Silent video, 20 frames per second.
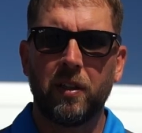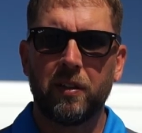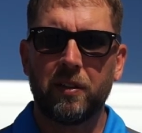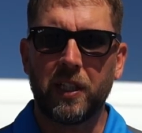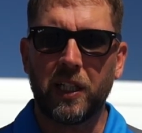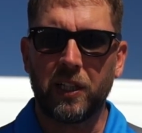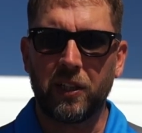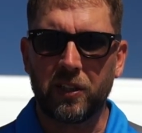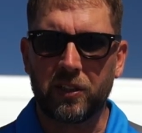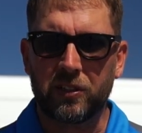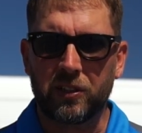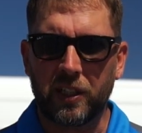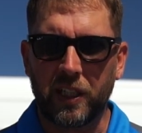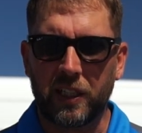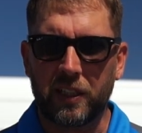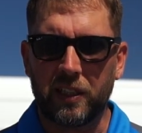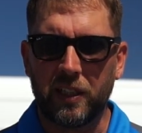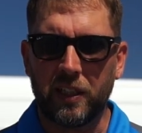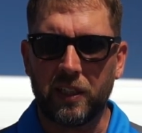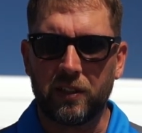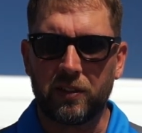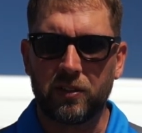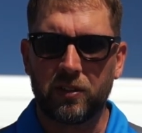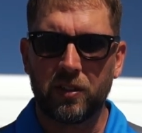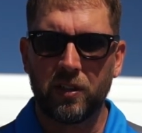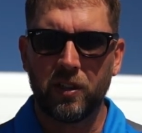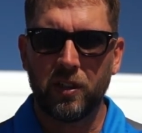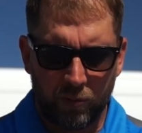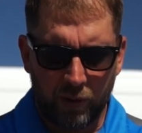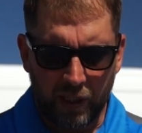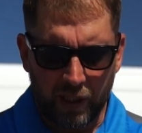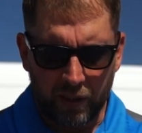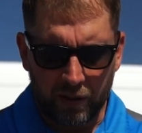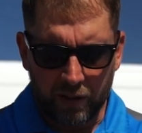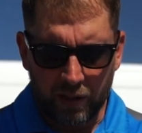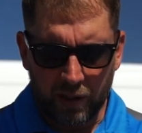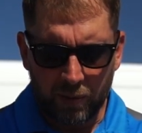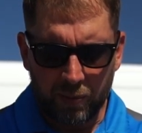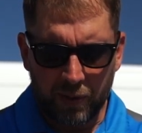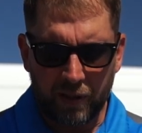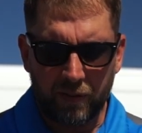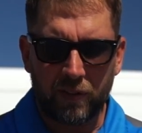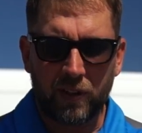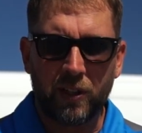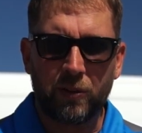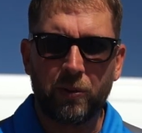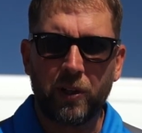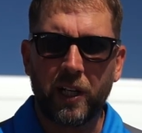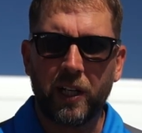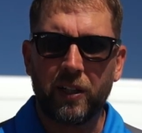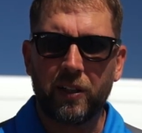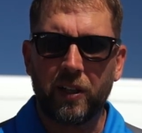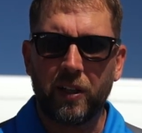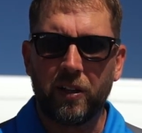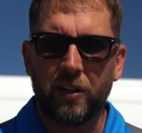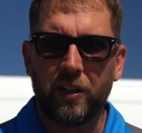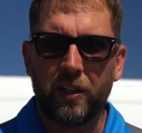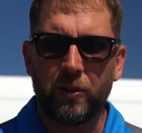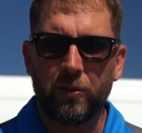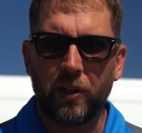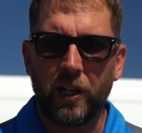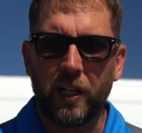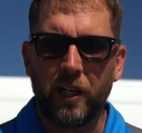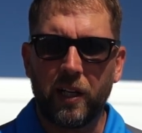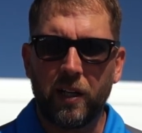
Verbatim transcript: that looks like this. We had a little bit of an irregularity right